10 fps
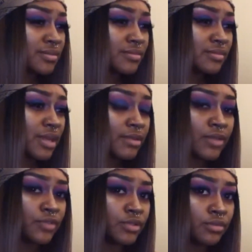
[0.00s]
I'm not
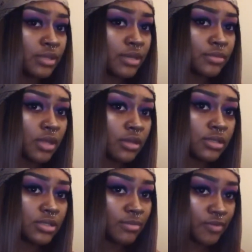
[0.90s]
even doing that, I'm talking
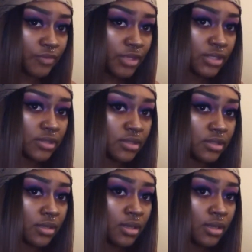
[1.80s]
to my friends.